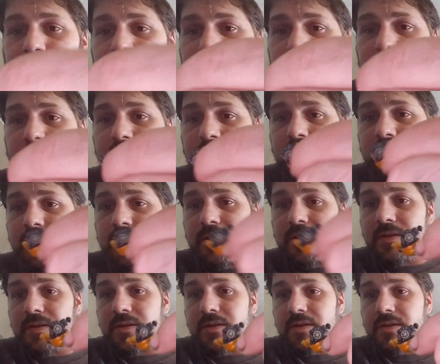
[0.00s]
pin.
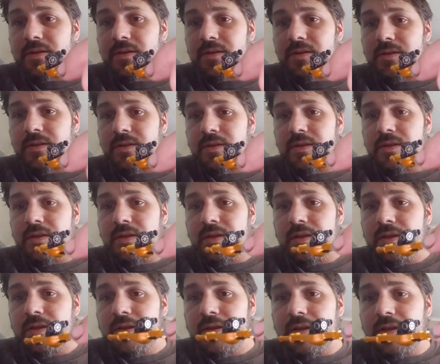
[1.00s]

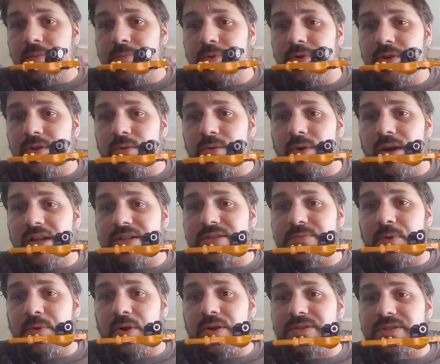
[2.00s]
A couple little watch
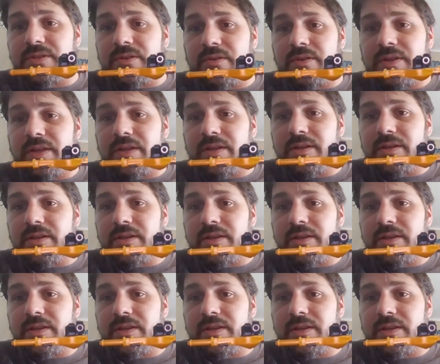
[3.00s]
parts on it.